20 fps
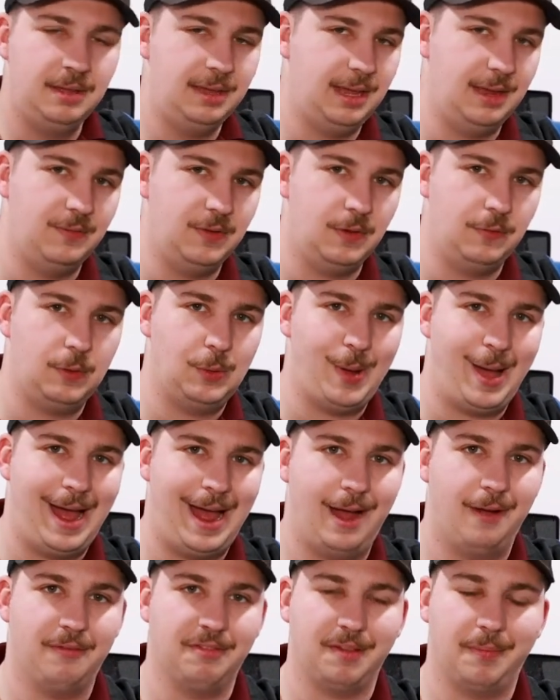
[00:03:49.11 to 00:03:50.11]
Even if you
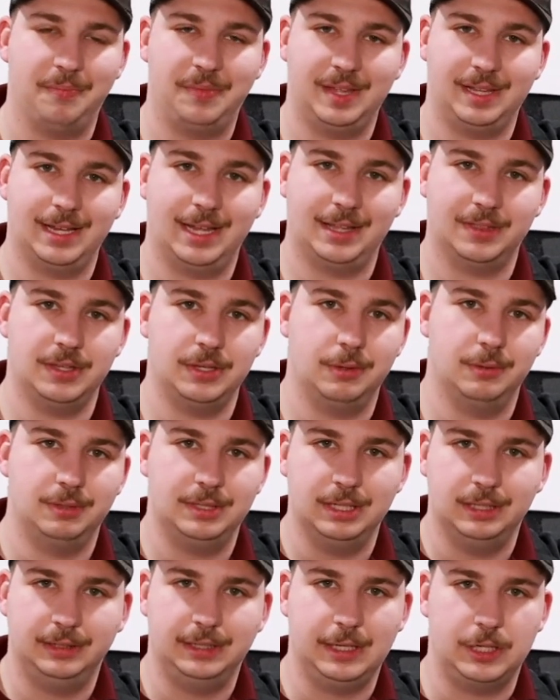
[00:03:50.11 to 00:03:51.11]
have something like the
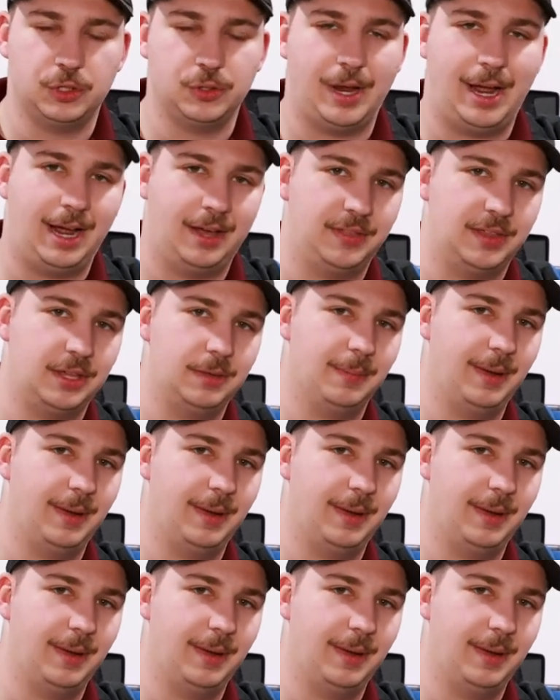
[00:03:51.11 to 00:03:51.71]
utility track that